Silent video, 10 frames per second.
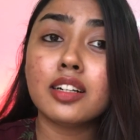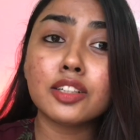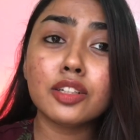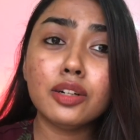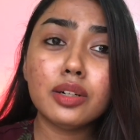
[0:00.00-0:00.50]

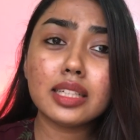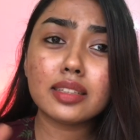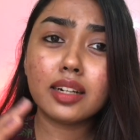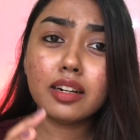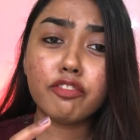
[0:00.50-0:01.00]
you know,
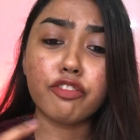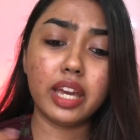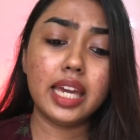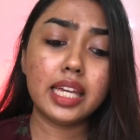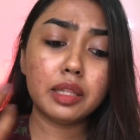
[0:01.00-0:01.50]
the
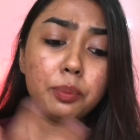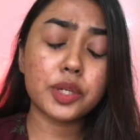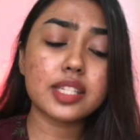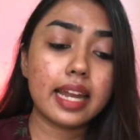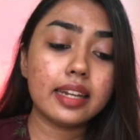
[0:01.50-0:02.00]
way they
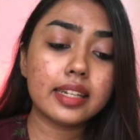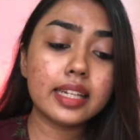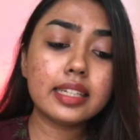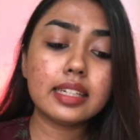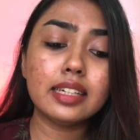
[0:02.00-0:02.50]
present
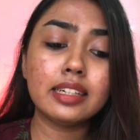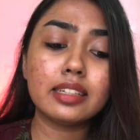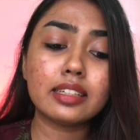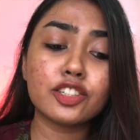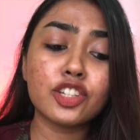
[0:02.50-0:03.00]
it, it
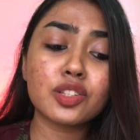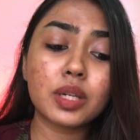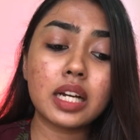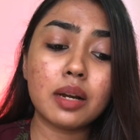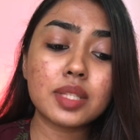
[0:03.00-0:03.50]
just
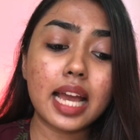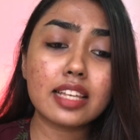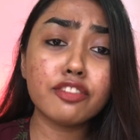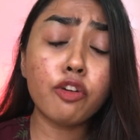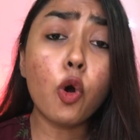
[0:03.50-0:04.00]
becomes
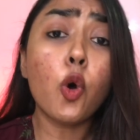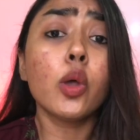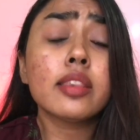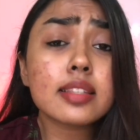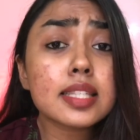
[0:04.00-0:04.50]
as if,
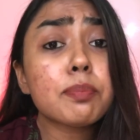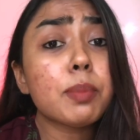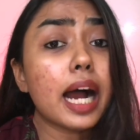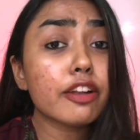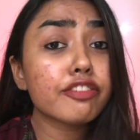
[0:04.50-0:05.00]
oh, this is a
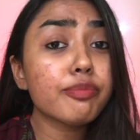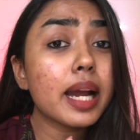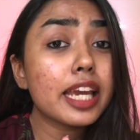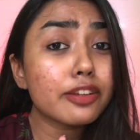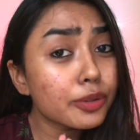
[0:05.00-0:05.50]
part of
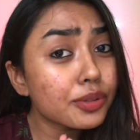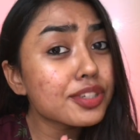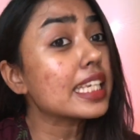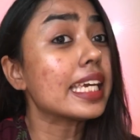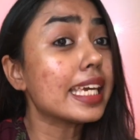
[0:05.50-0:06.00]
my
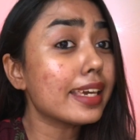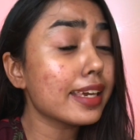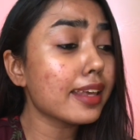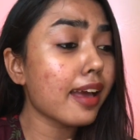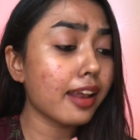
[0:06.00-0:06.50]

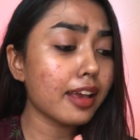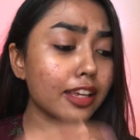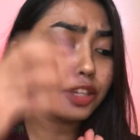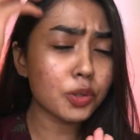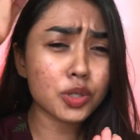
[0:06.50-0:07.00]
routine and I
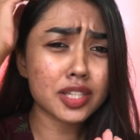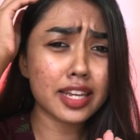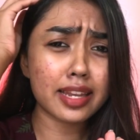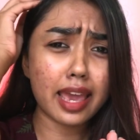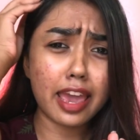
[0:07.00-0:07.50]
use
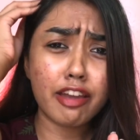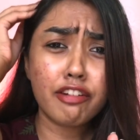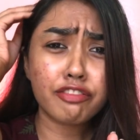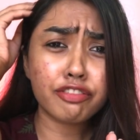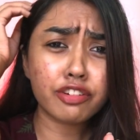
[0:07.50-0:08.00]
it
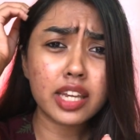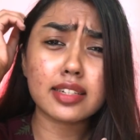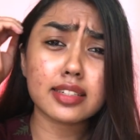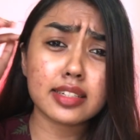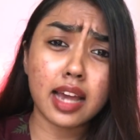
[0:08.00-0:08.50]

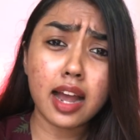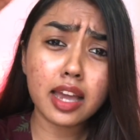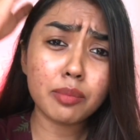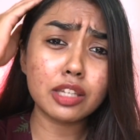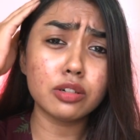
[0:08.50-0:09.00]
every
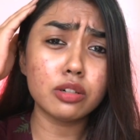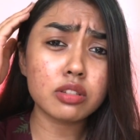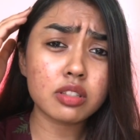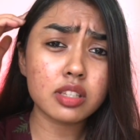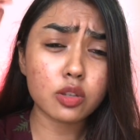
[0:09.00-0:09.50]
time I
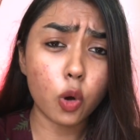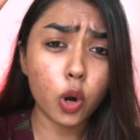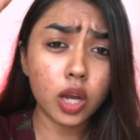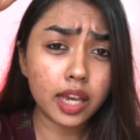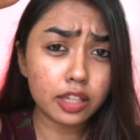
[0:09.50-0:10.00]
use this
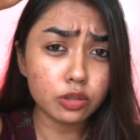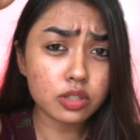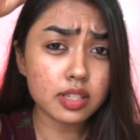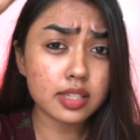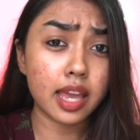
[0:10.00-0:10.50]
oil, I
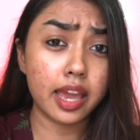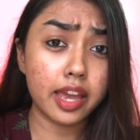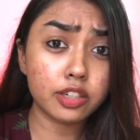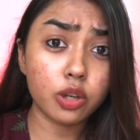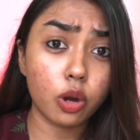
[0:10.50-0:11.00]
use this
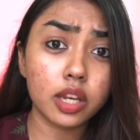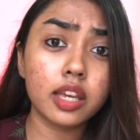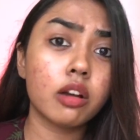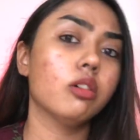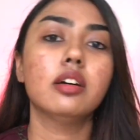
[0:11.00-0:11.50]
hair
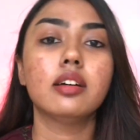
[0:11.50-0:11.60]
tonic.